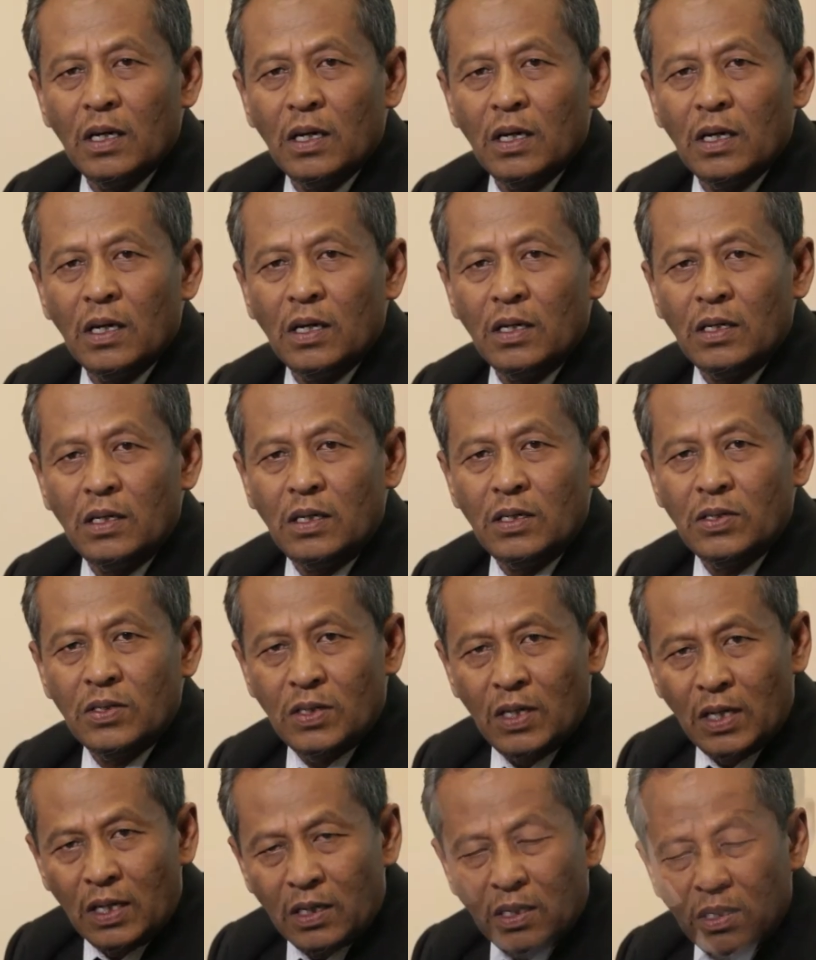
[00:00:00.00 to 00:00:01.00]
a
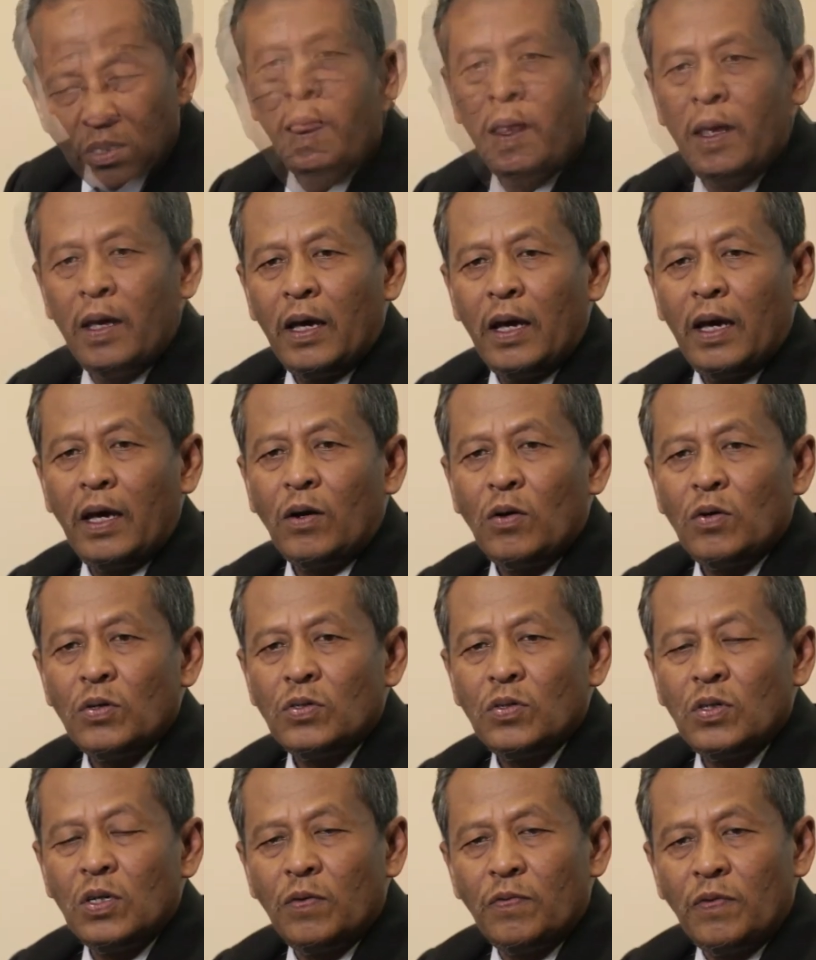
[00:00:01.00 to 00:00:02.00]
district, and
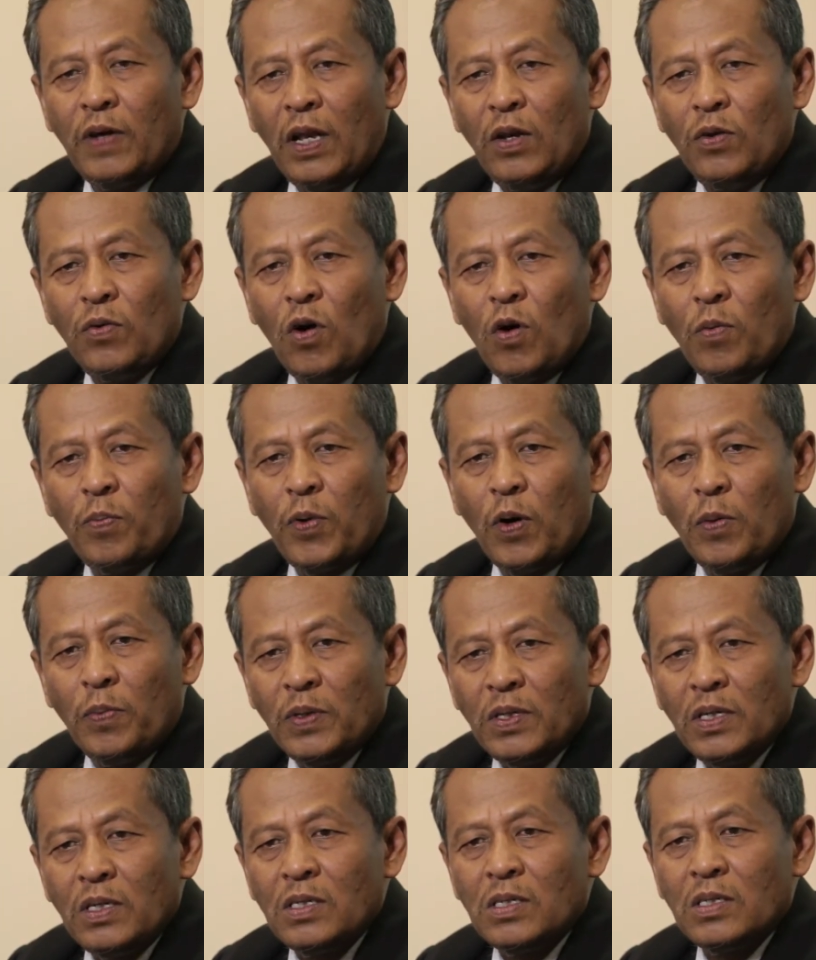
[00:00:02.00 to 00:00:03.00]
also the value of
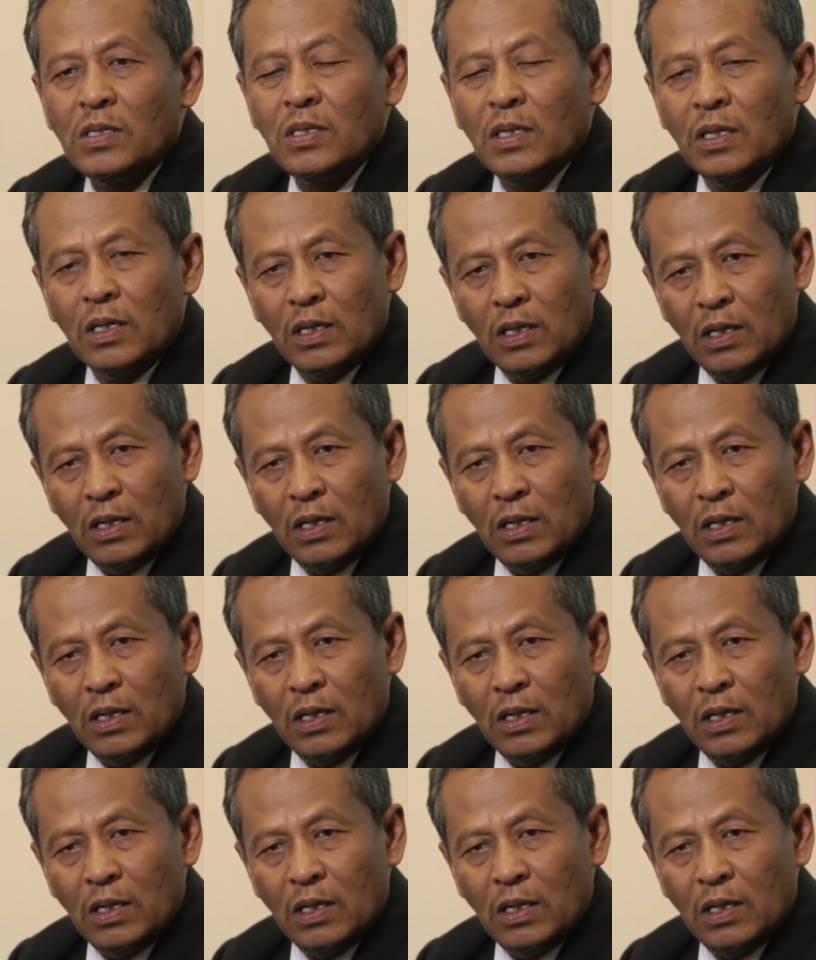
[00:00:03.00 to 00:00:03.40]
properties